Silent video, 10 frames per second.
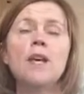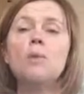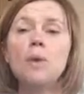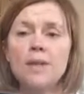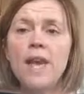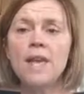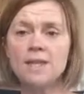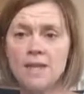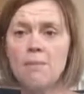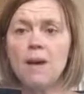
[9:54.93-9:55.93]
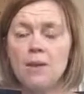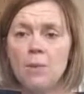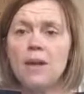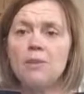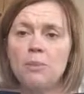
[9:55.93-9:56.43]
Well, yes, they might
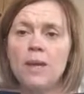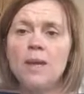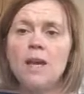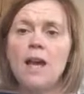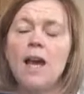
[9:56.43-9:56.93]
well be.